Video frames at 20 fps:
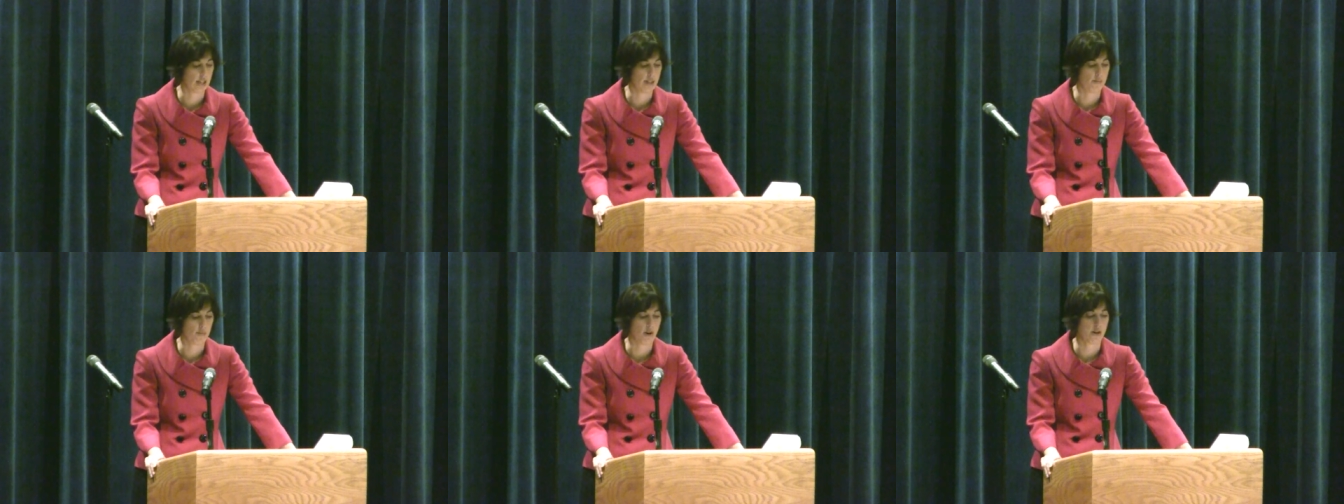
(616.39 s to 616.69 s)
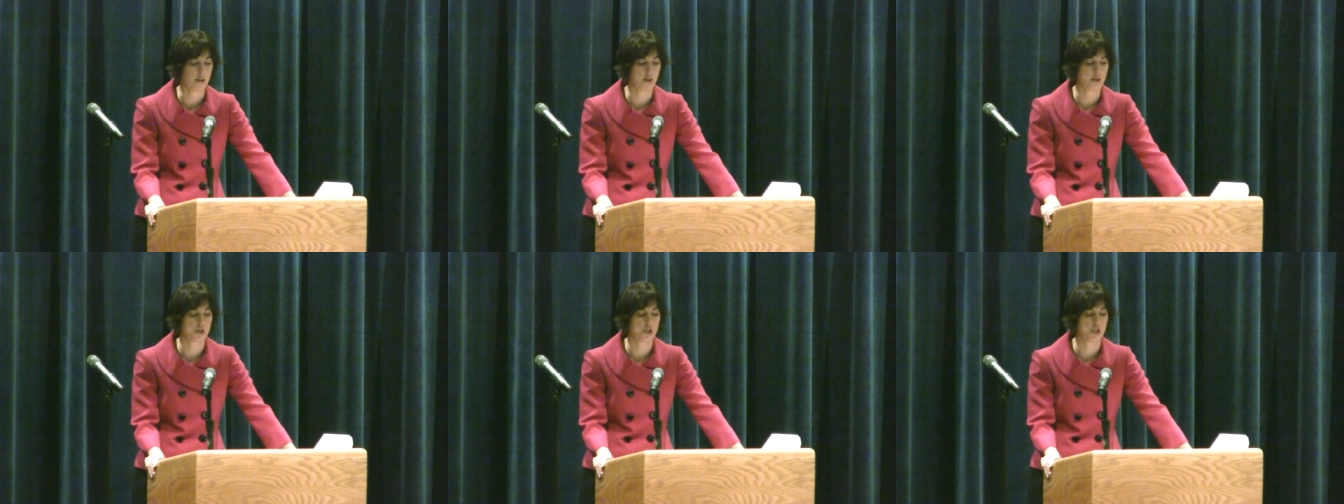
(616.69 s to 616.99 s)
in
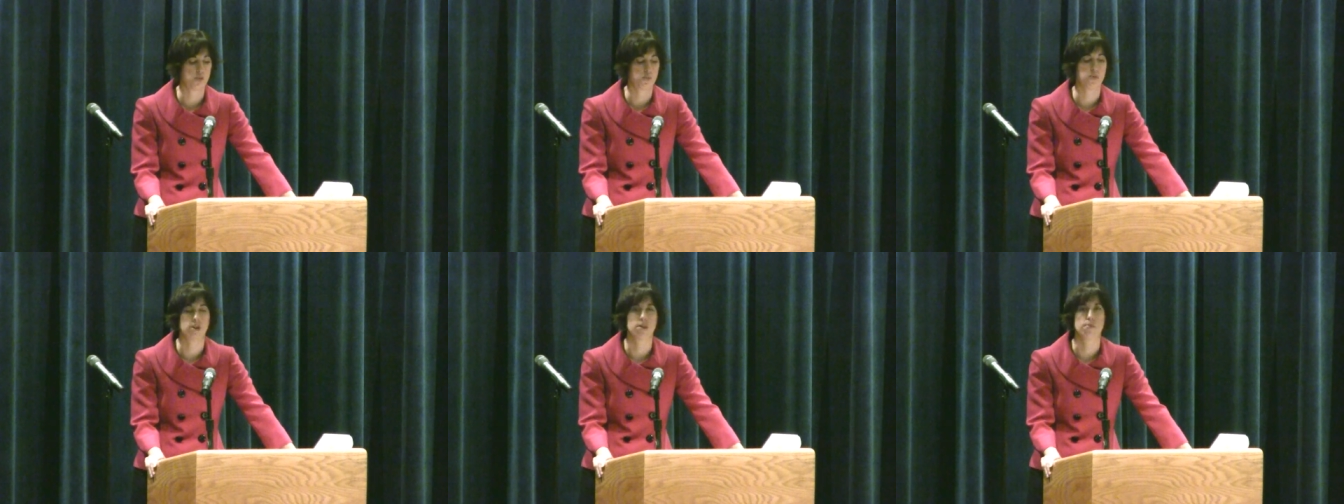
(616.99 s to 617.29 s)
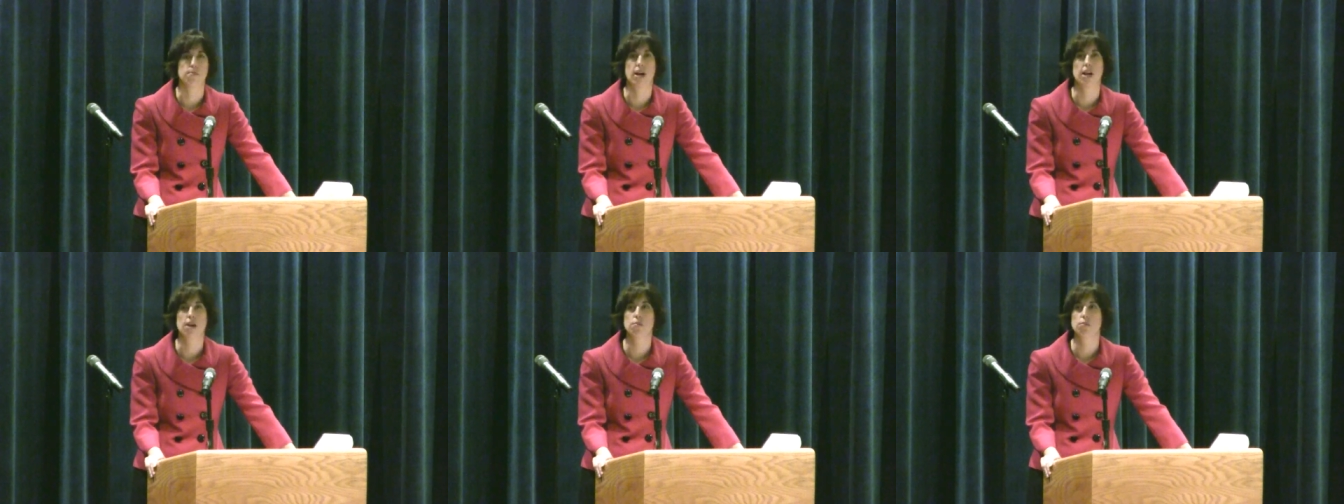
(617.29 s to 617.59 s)
partnership
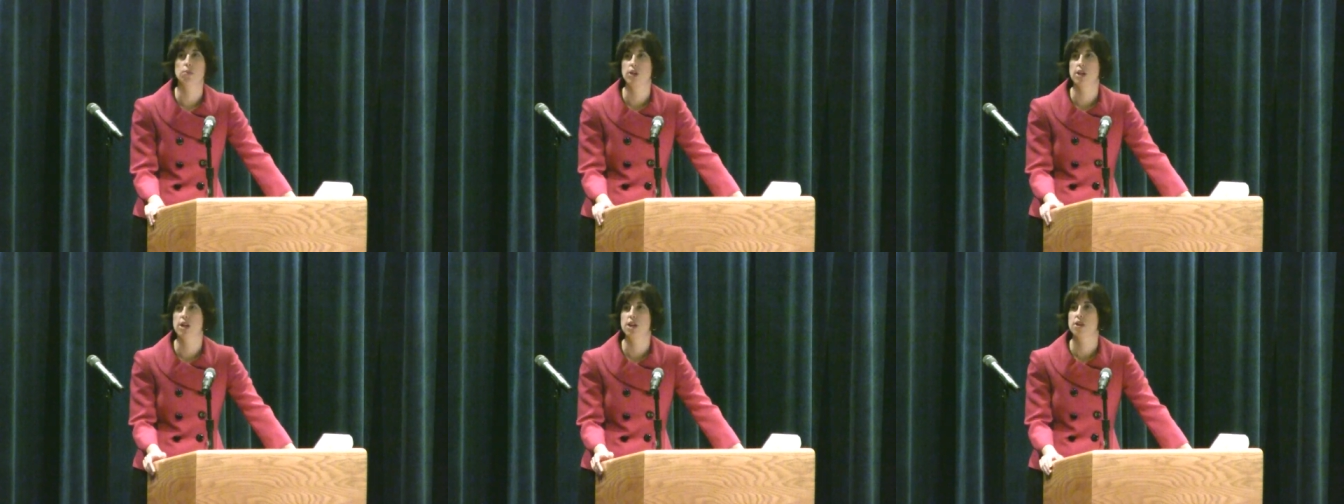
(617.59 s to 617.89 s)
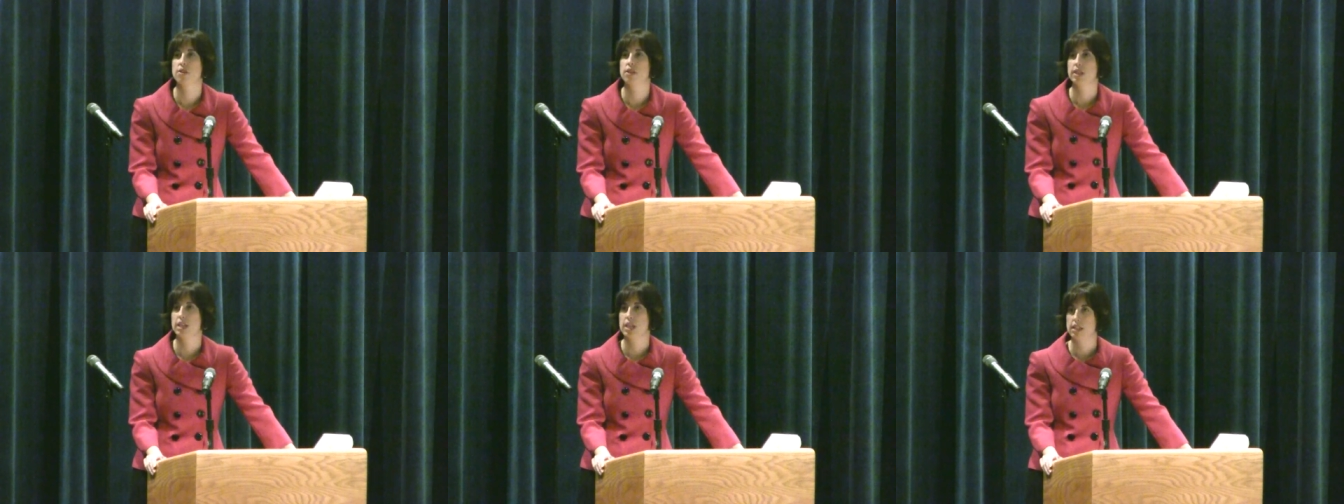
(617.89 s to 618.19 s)
with my
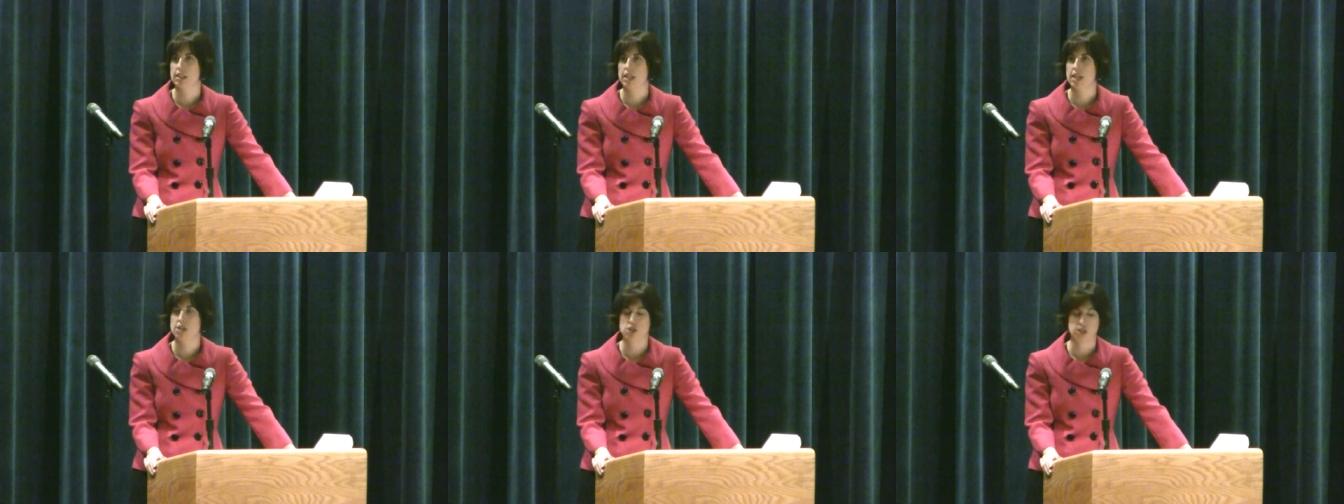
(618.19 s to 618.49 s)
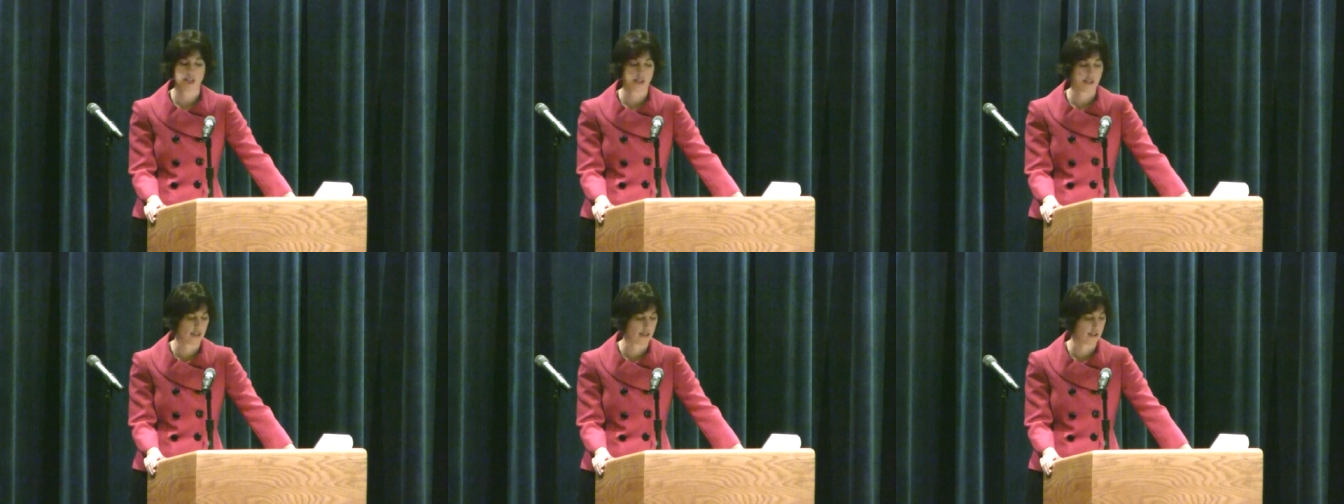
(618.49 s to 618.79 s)
employer, the Legal Aid
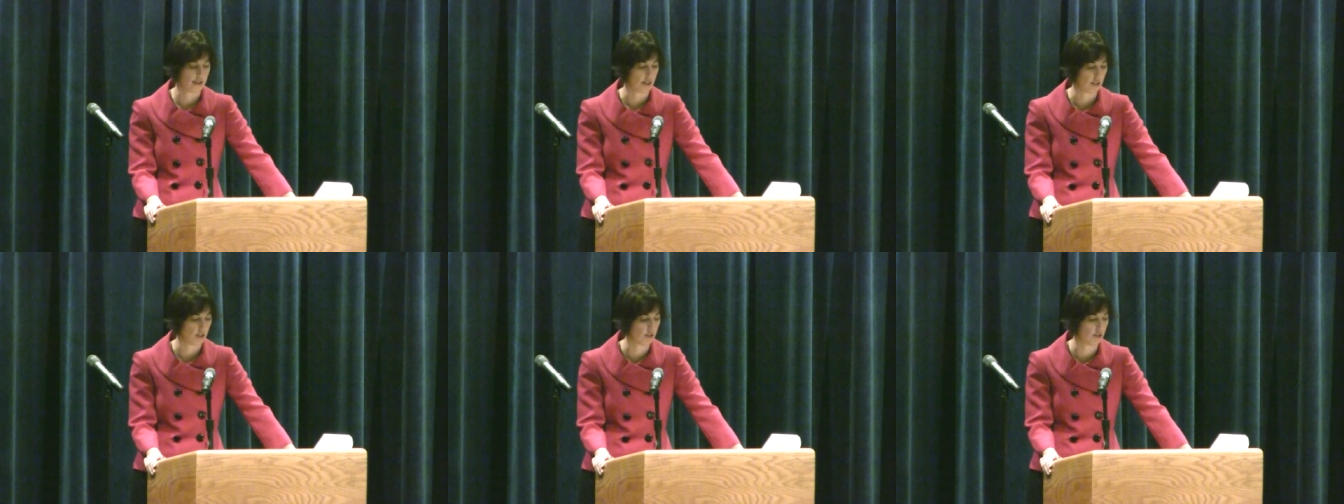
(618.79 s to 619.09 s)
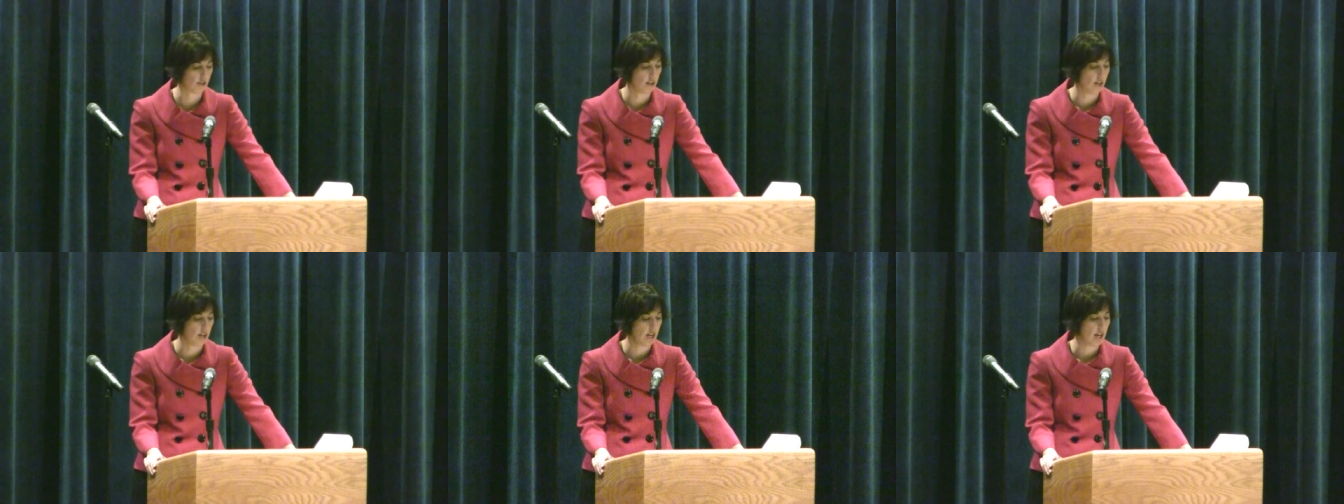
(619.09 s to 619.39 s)
Justice
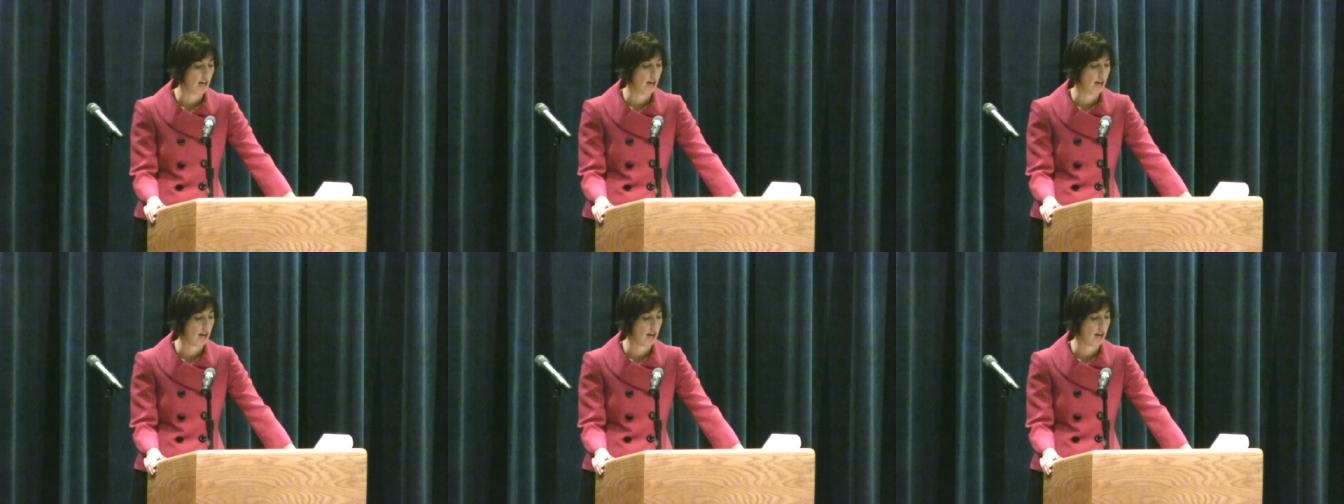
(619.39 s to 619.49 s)
Center,